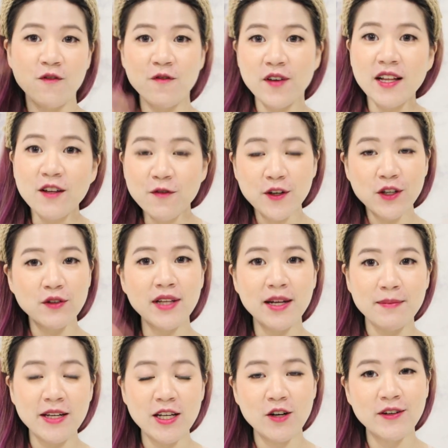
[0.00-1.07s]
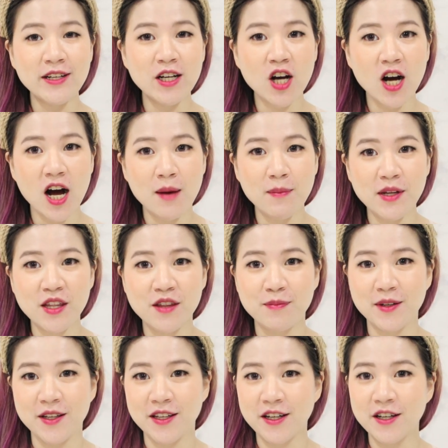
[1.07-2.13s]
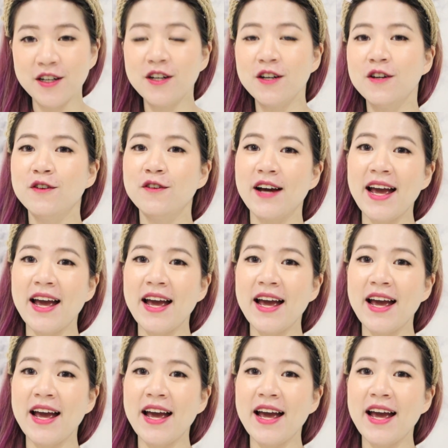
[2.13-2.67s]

feel free to let me know in the comments below.